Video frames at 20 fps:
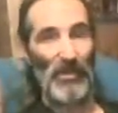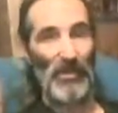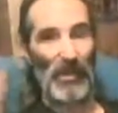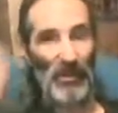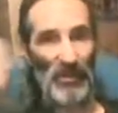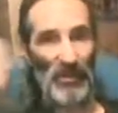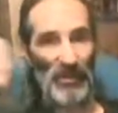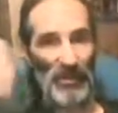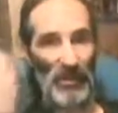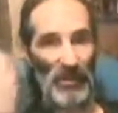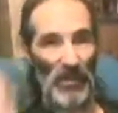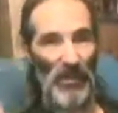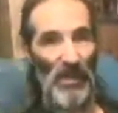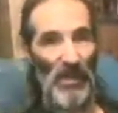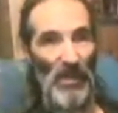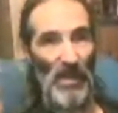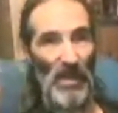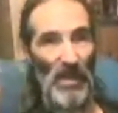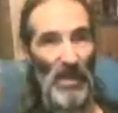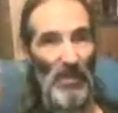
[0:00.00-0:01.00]
We can
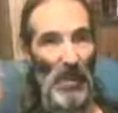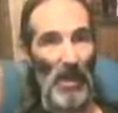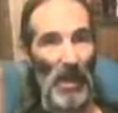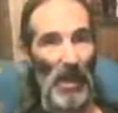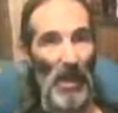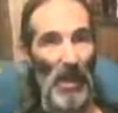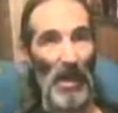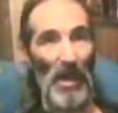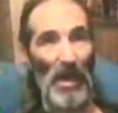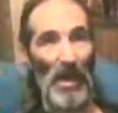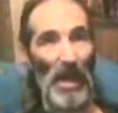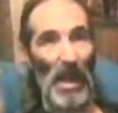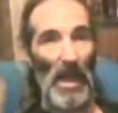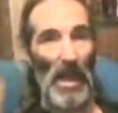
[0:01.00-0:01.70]
turn them on